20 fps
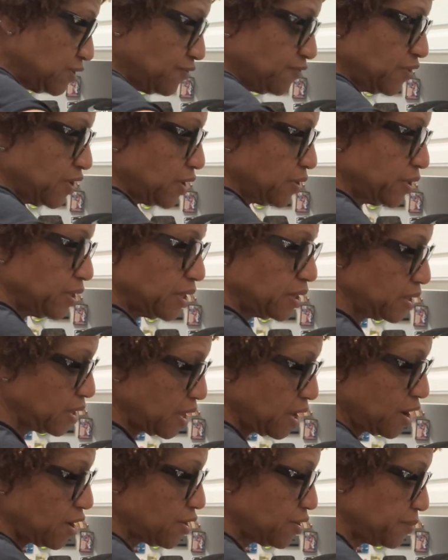very
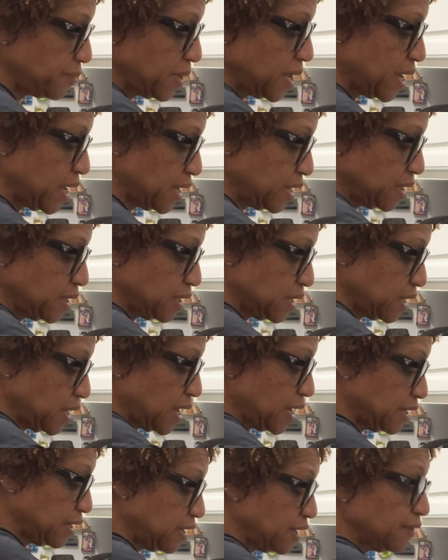aromatic and I
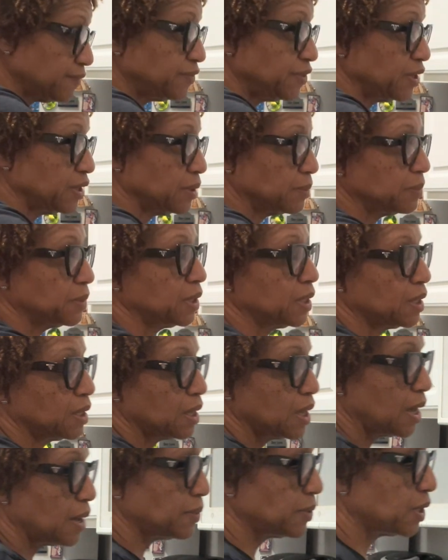love them.
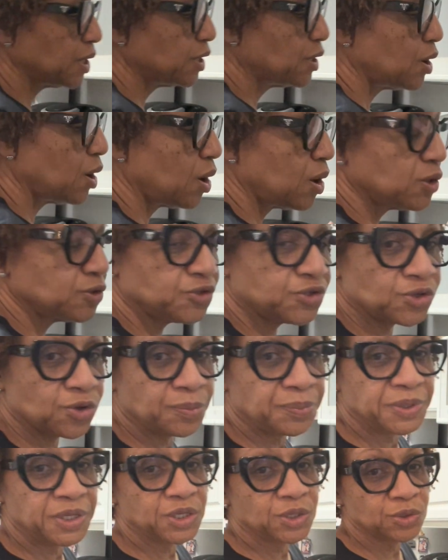I'm gonna also
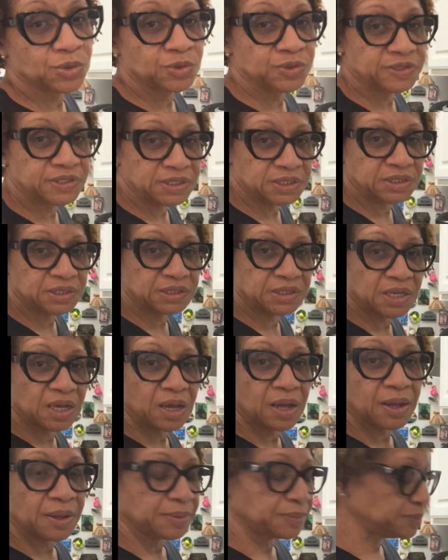be using
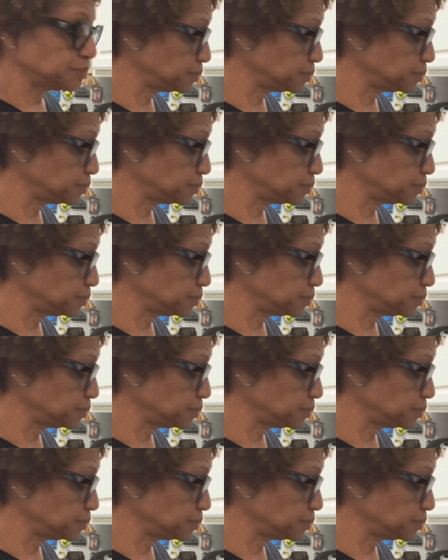some